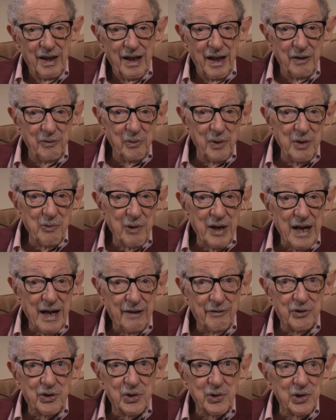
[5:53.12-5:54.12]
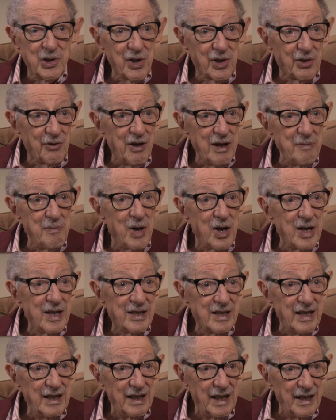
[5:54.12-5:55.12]
And we would have 2 or 3
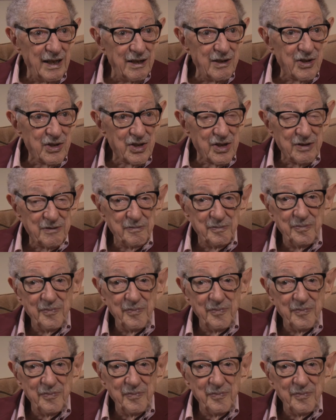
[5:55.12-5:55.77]
martinis,